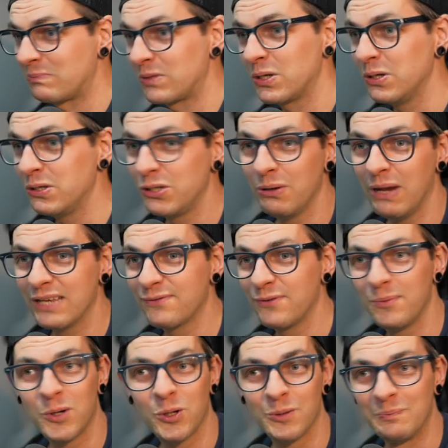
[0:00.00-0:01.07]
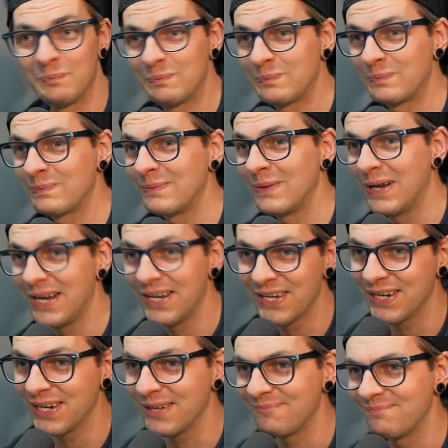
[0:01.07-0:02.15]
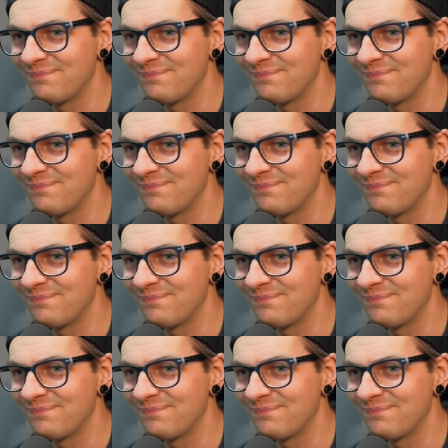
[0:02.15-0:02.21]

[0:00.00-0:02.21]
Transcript: Did you ask for more? I don't know.